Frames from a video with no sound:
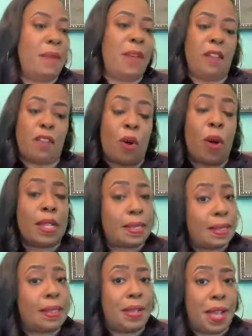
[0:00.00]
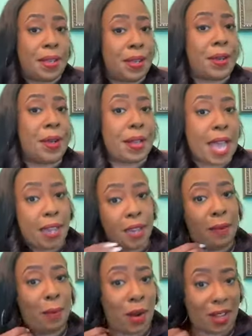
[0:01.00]
Of course, you know, your girl got a
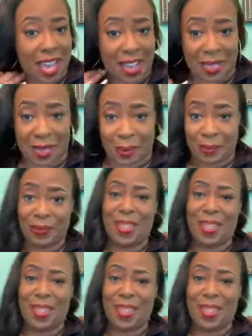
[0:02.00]
little work ethic.